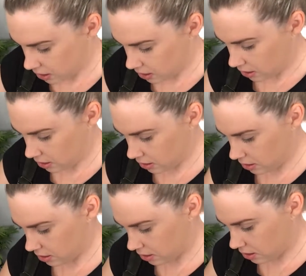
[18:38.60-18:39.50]

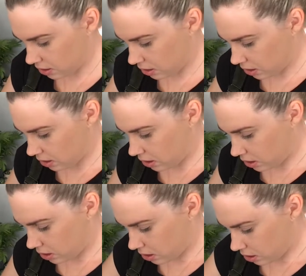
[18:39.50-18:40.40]

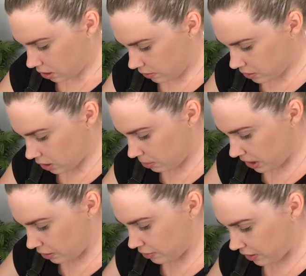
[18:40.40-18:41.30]
I've just got a bit
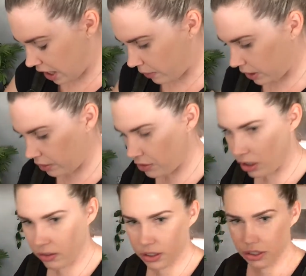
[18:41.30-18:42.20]
of flour left
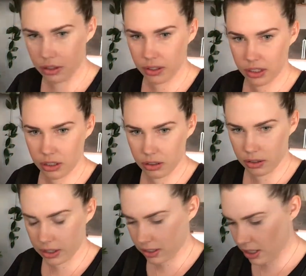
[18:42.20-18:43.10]
over, so it's gone
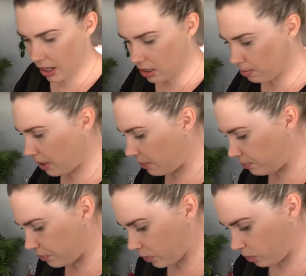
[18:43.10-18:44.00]
around the sides,
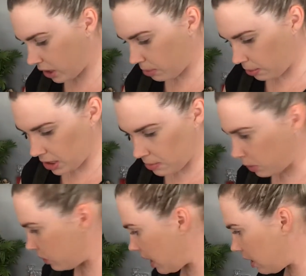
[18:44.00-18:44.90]
but we can probably
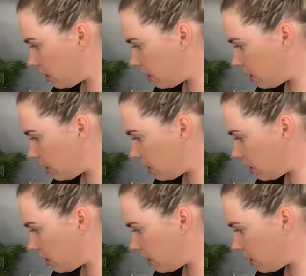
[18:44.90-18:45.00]
spoon that in.